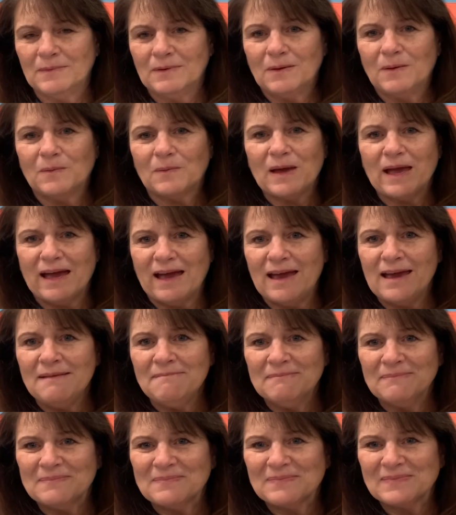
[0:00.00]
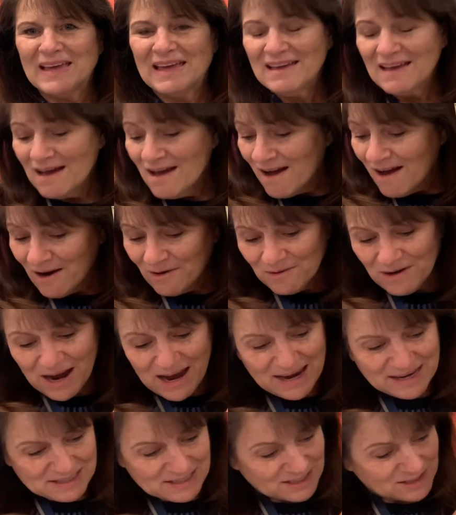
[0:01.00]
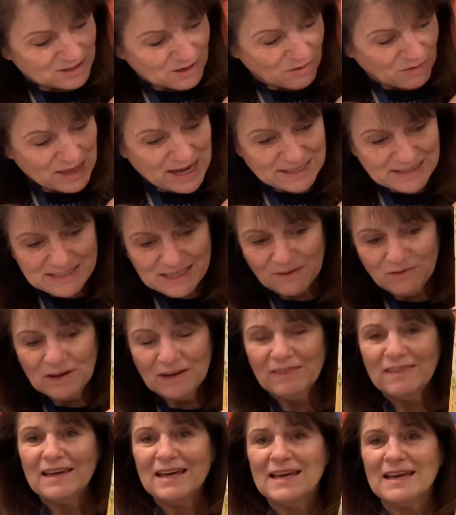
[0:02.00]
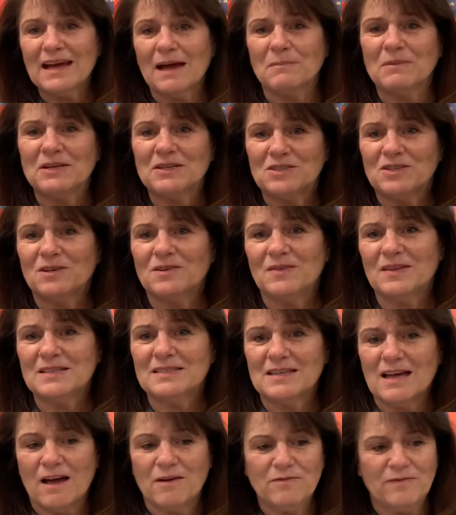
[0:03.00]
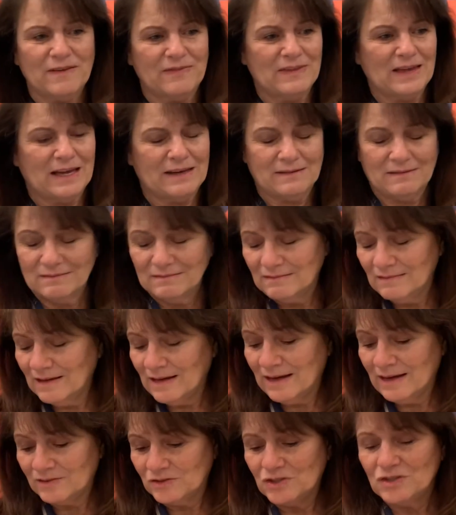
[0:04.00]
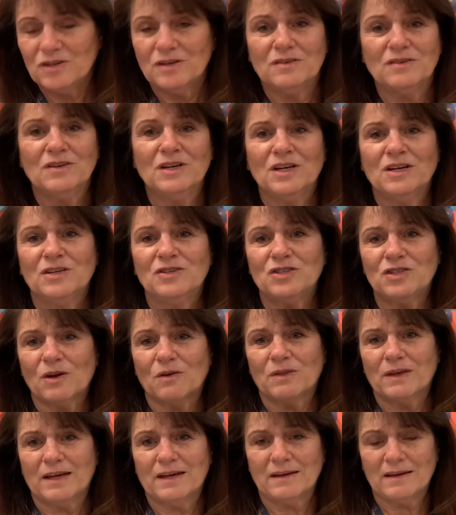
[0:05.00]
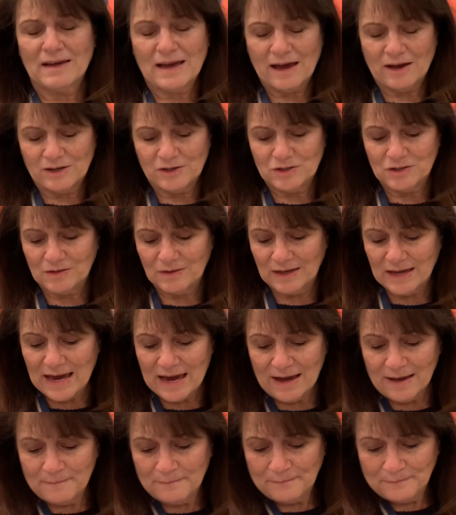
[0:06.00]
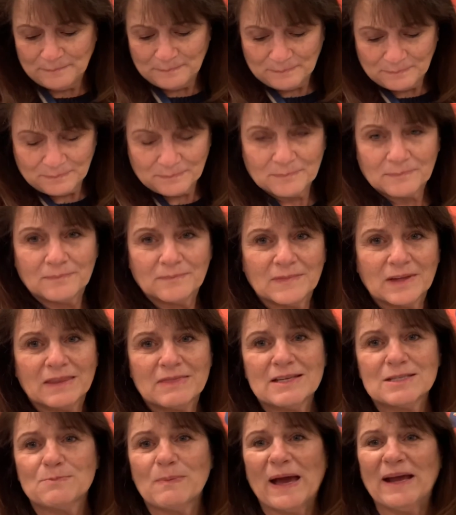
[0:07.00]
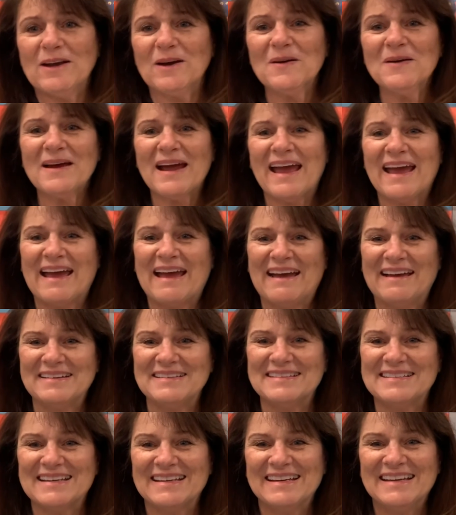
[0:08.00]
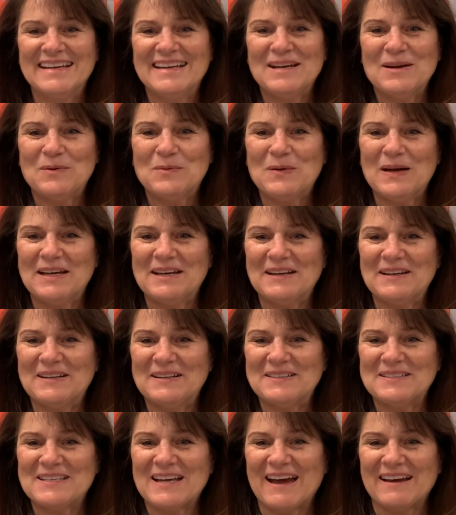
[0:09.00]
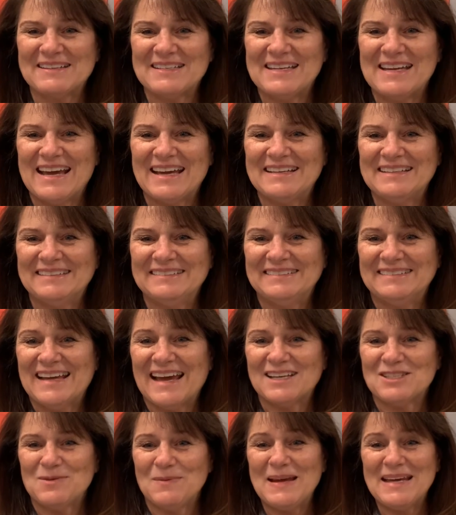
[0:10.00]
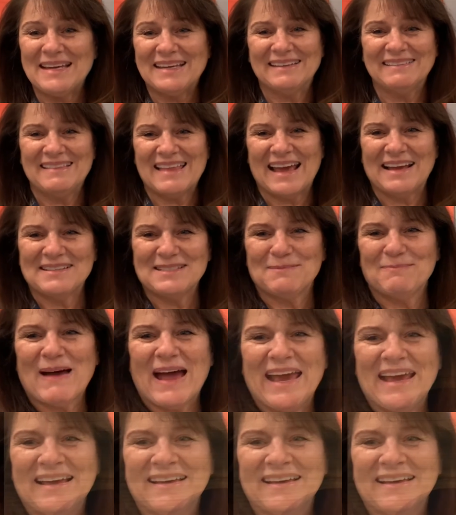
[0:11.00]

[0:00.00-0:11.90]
Okay? All right, so that's everything. I'm going to turn this off and then show how to do the spider, and we'll talk to you next week. Thanks, bye.